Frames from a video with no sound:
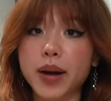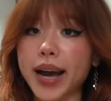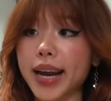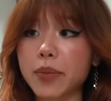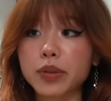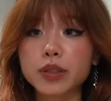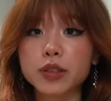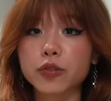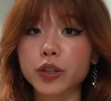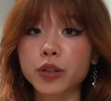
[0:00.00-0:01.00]
Pineapple
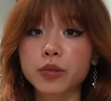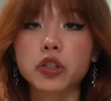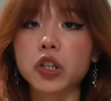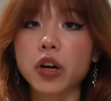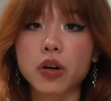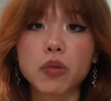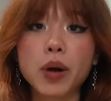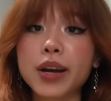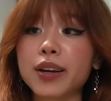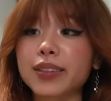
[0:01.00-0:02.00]
is fruit. Sure,
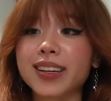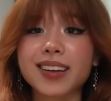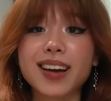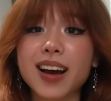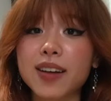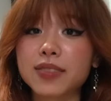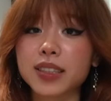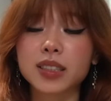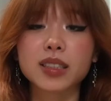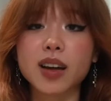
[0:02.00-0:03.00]
why not let it have
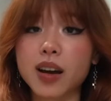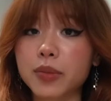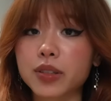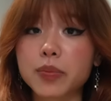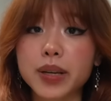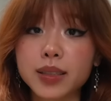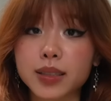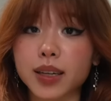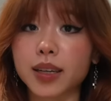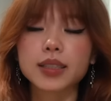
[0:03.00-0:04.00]
its time on the pizza?